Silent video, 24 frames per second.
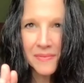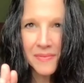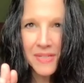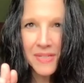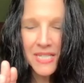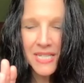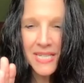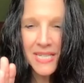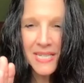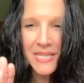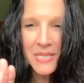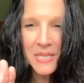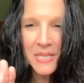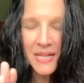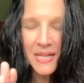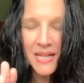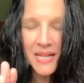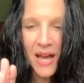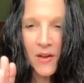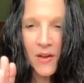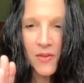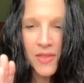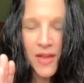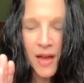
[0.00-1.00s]
Just
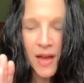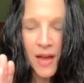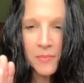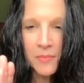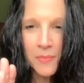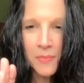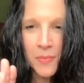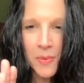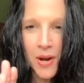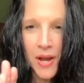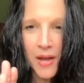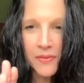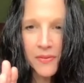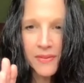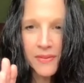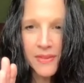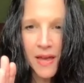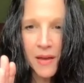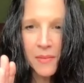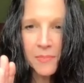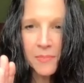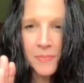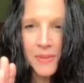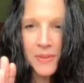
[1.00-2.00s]
allow that breath,
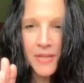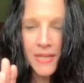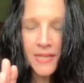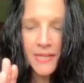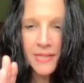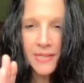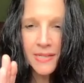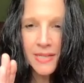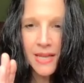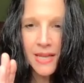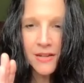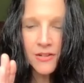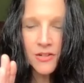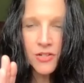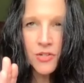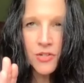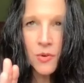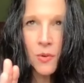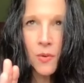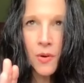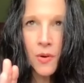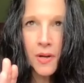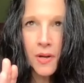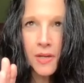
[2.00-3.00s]
that peace, that
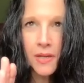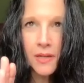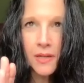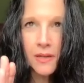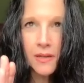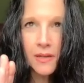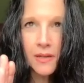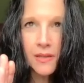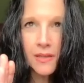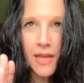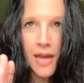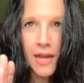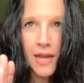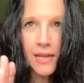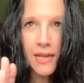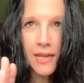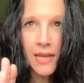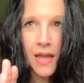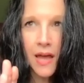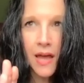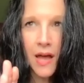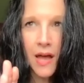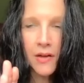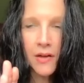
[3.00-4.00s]
joy, that
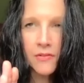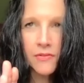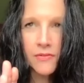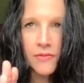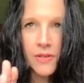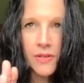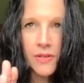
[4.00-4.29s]
love.